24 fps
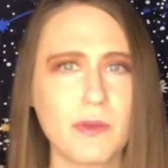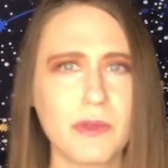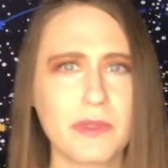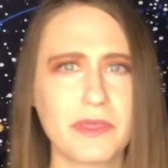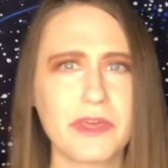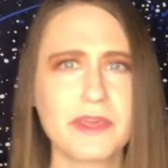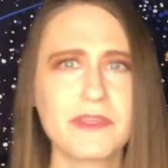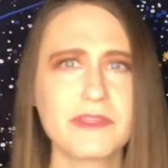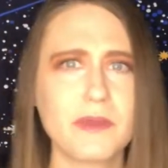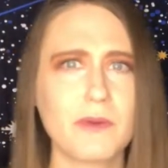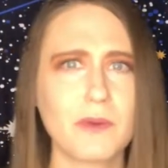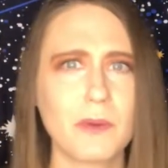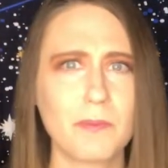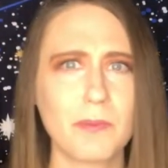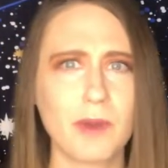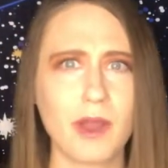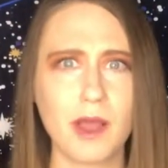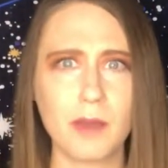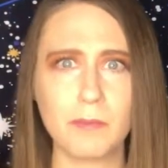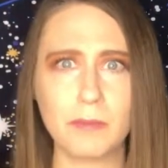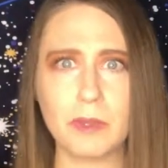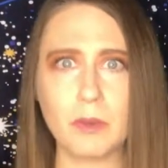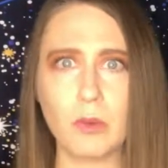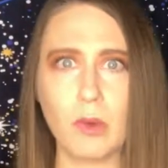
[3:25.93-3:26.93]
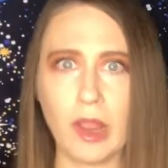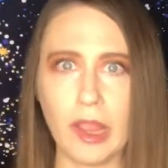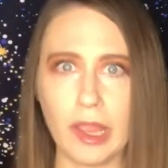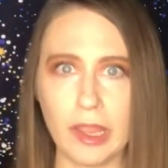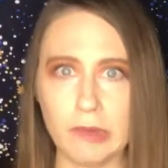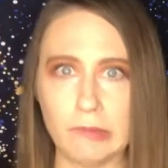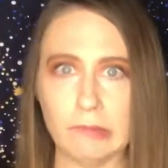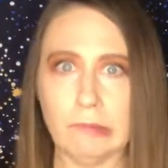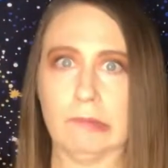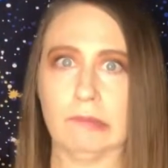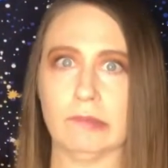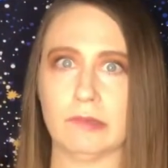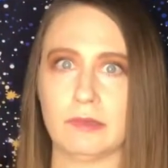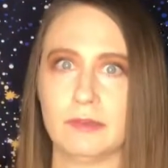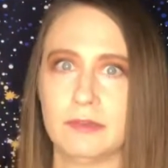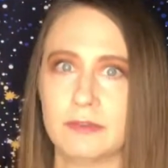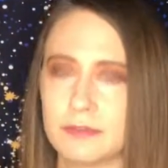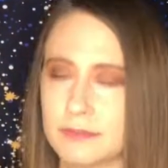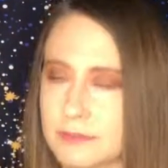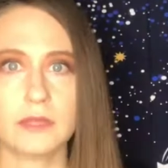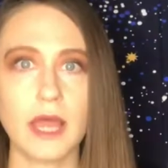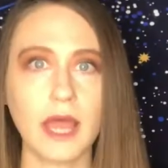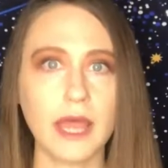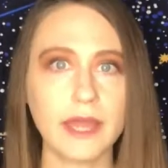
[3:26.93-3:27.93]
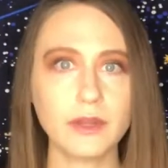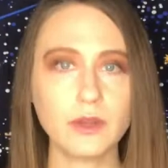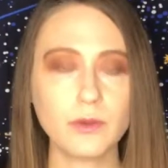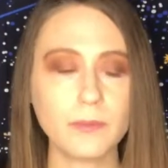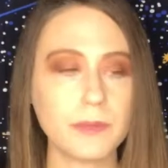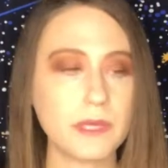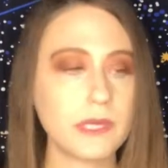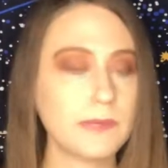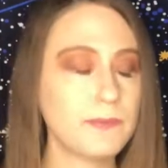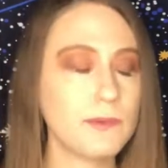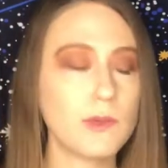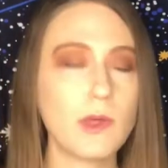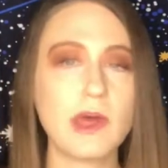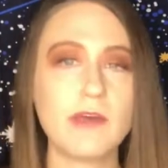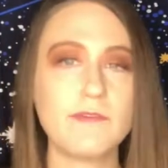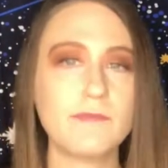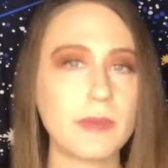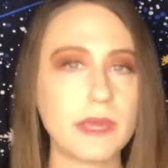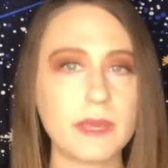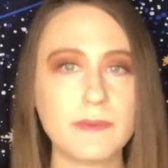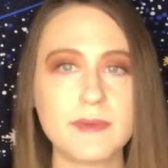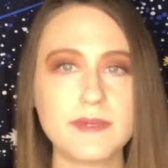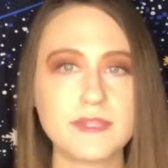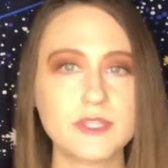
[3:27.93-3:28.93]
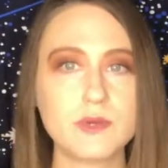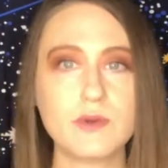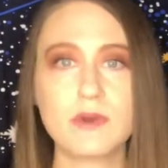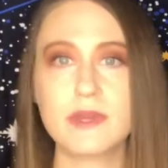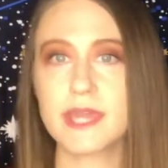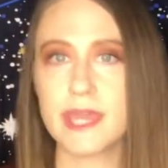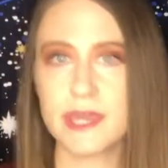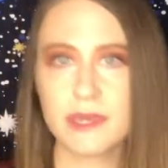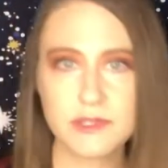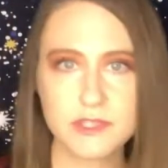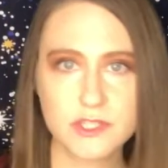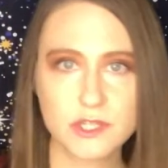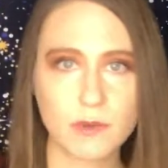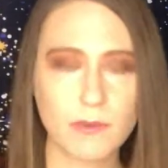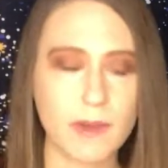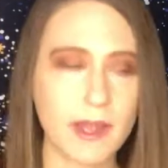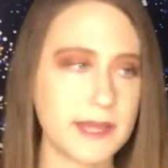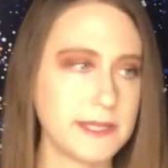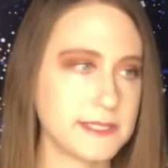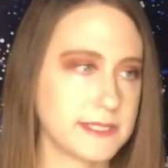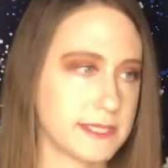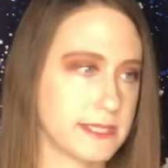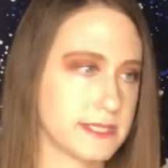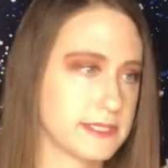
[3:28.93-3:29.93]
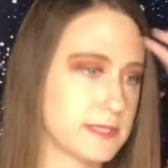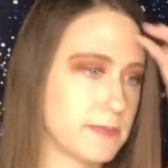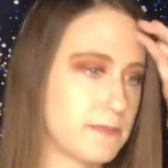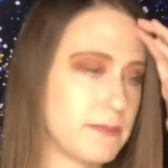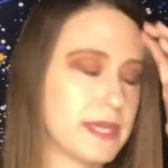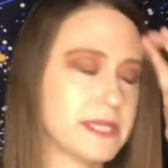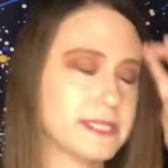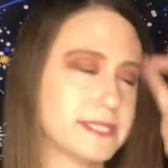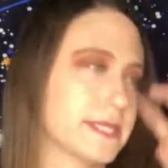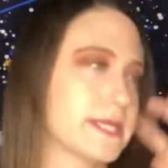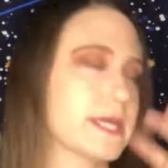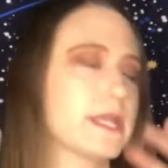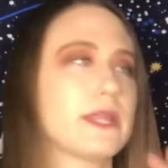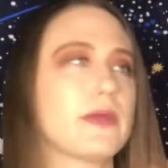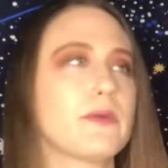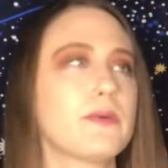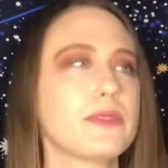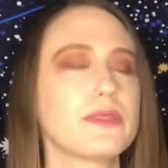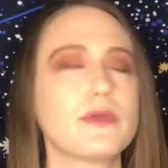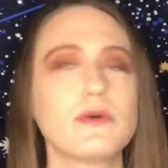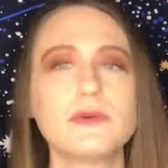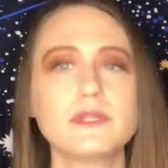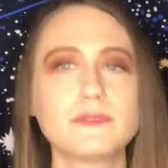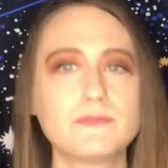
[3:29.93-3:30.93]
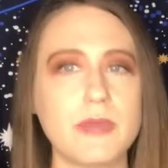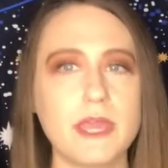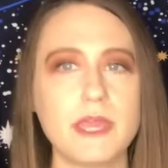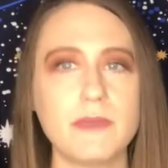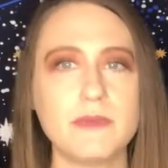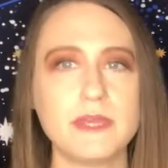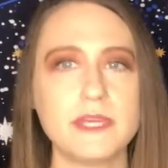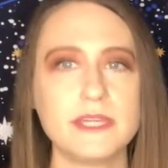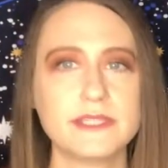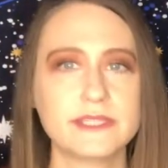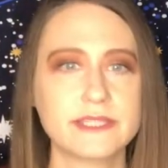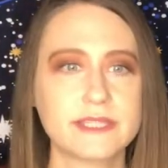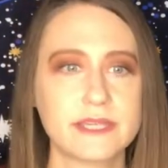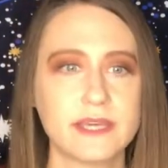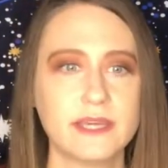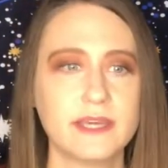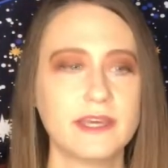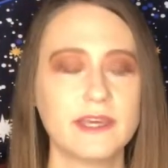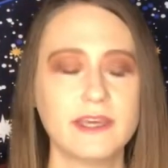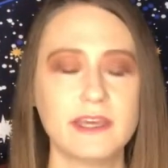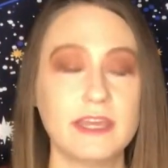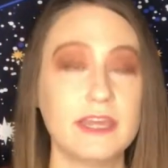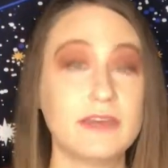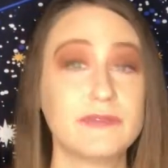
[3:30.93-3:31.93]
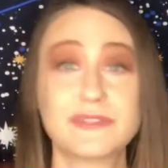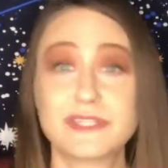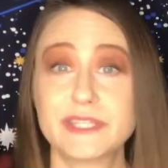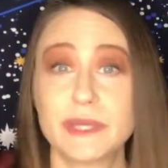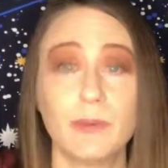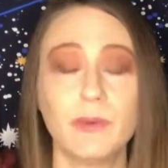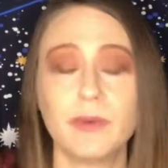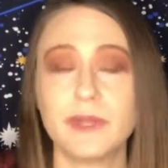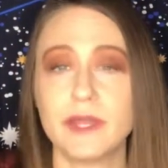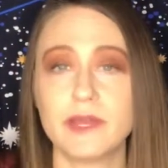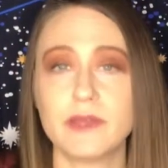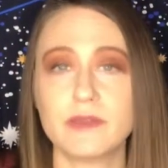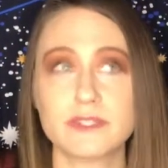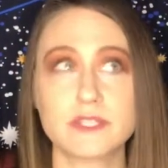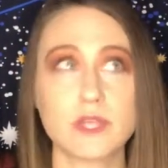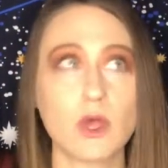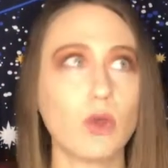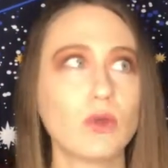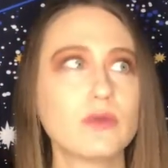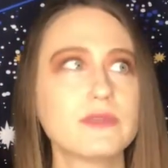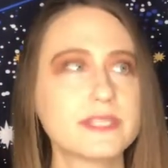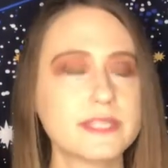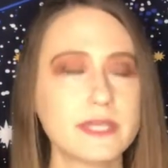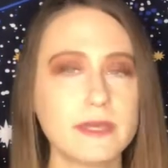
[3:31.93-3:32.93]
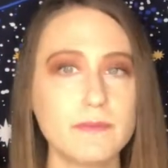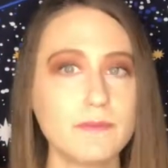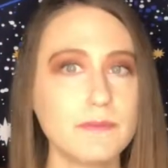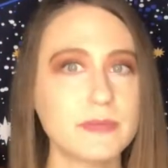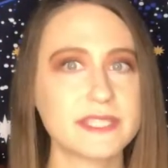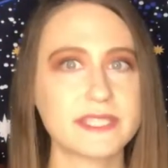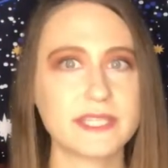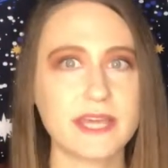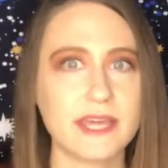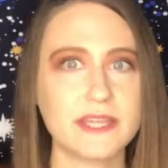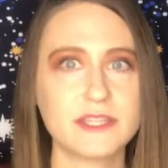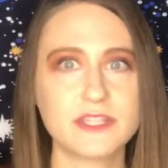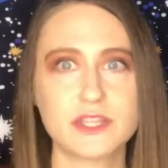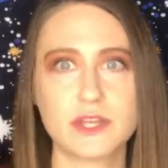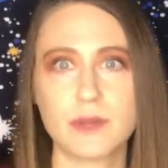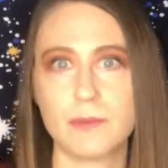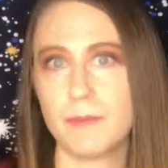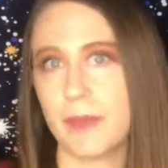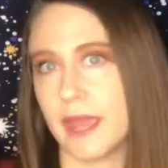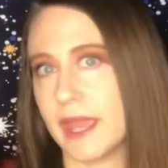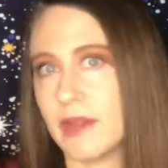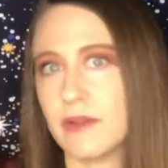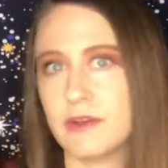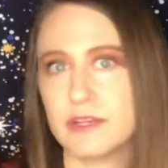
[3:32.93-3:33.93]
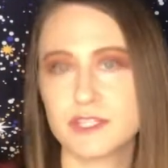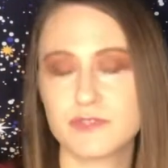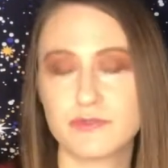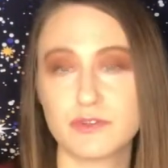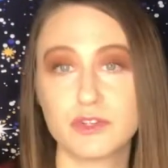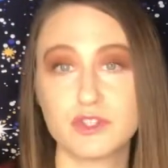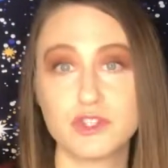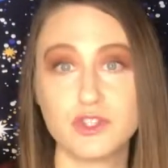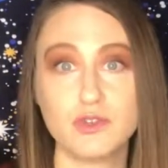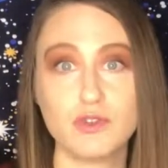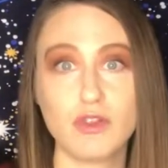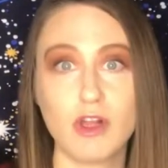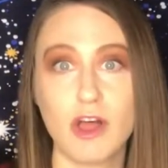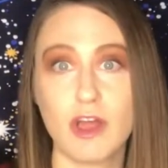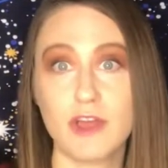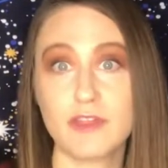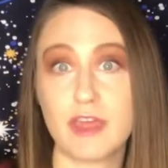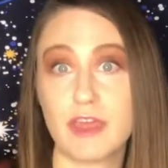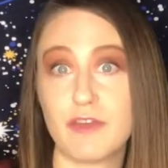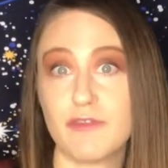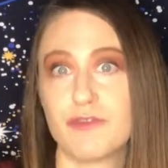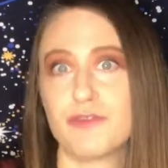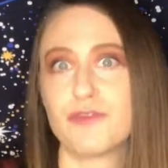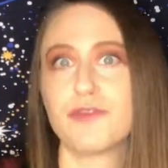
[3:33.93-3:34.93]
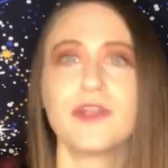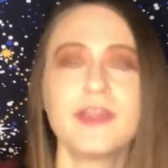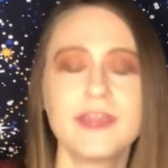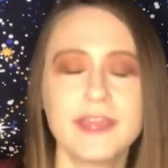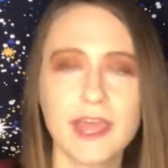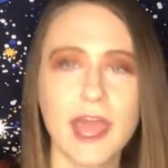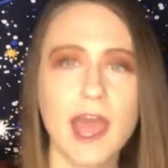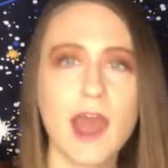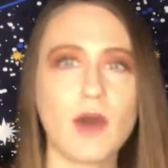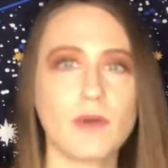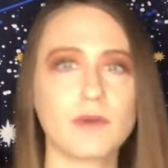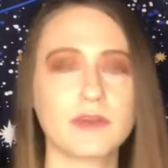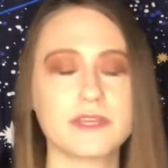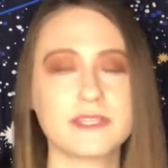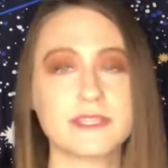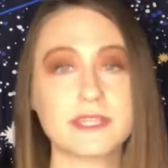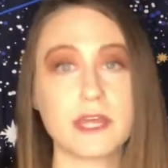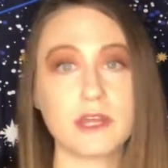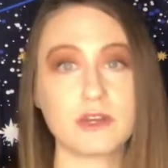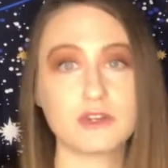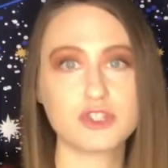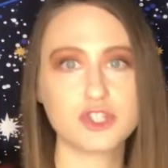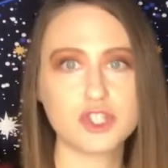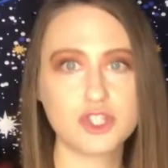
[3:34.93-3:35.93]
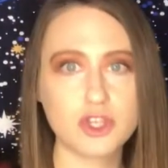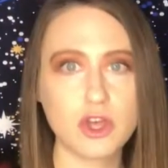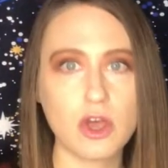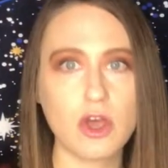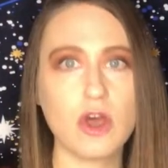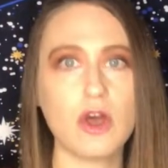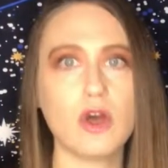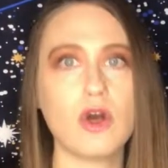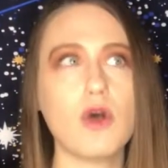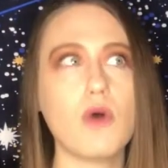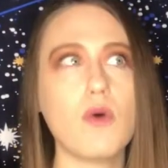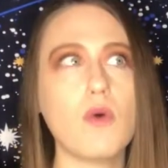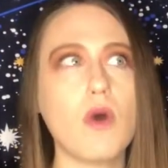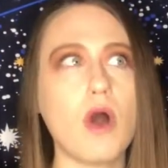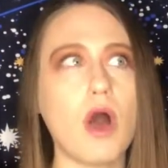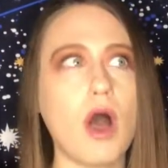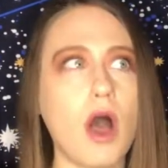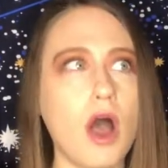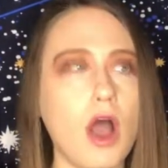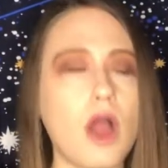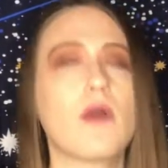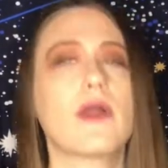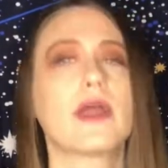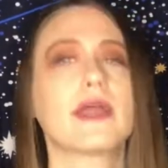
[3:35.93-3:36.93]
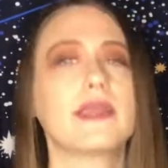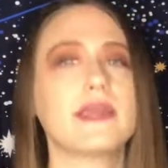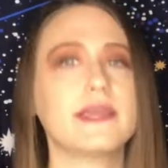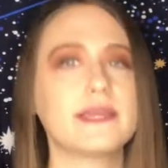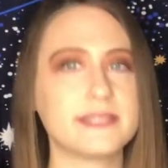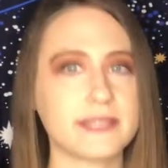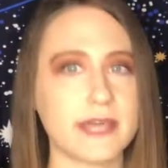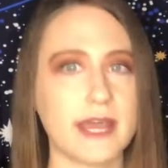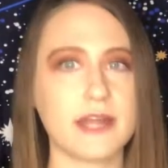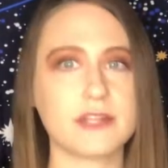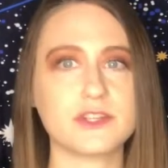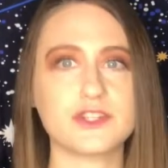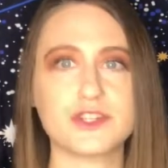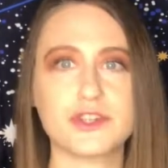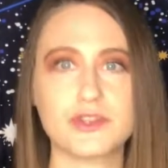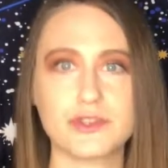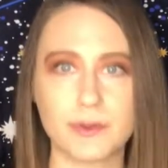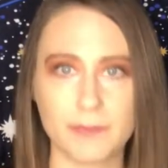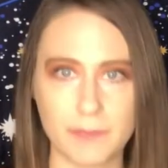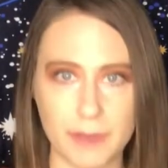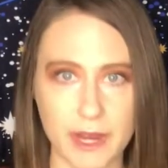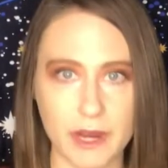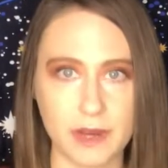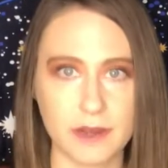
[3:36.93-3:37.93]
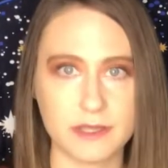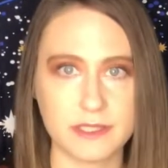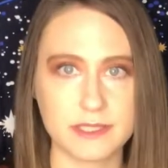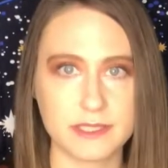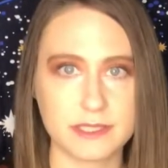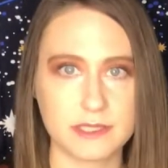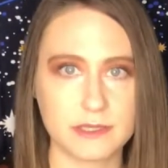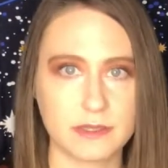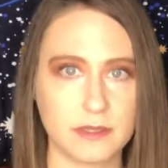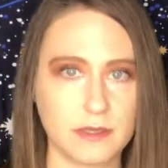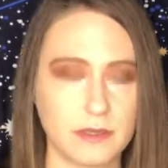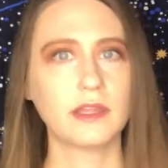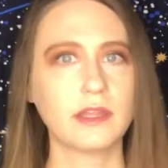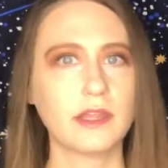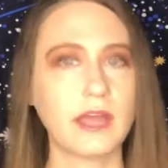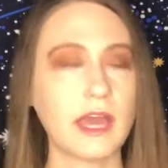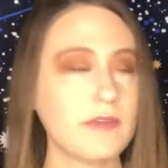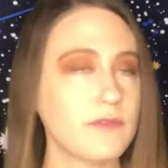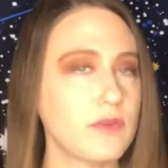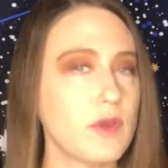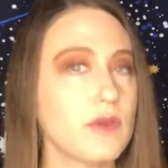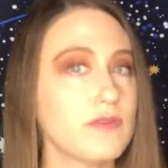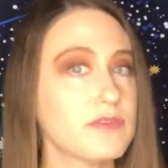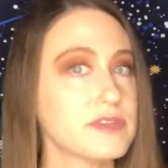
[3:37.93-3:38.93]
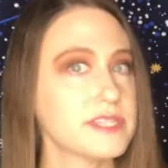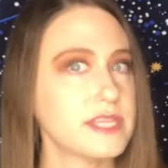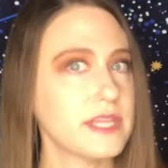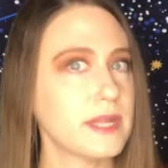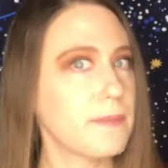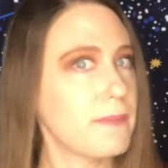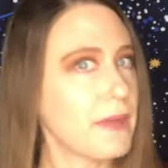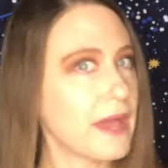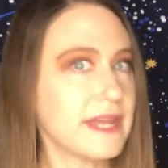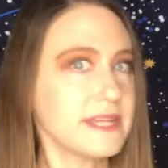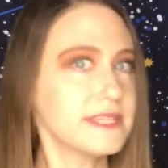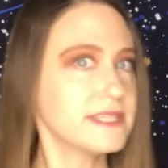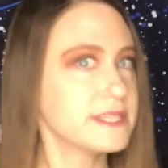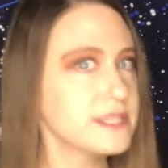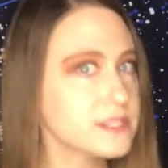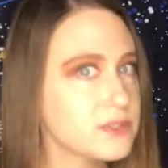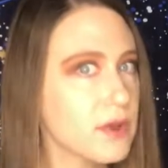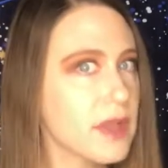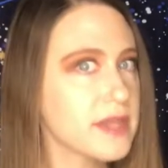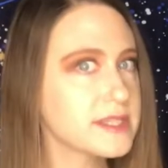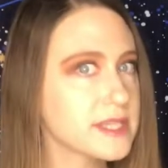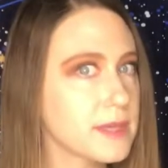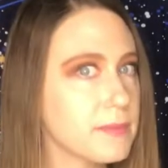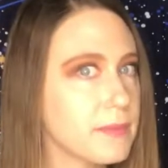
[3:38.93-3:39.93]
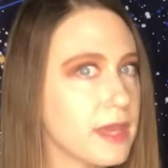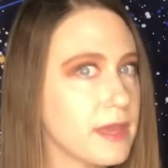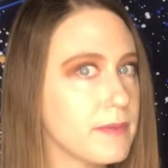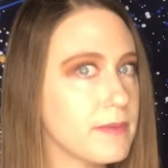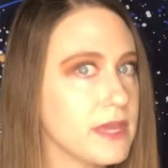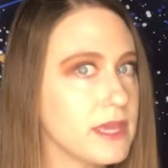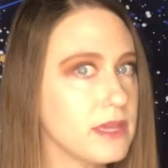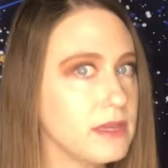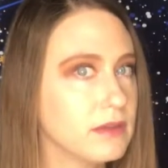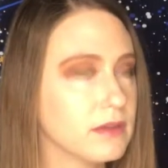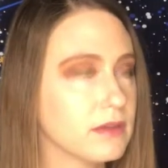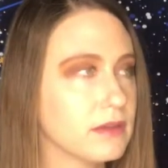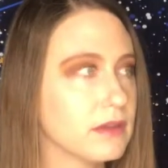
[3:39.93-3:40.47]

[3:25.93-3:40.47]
I think they were probably right. I know people have babies who are Cancer risings, and basically with those babies, if someone else holds them besides their parents for too long, they freak out because they are so already attached to their parents. Have you ever seen a Pisces rising baby?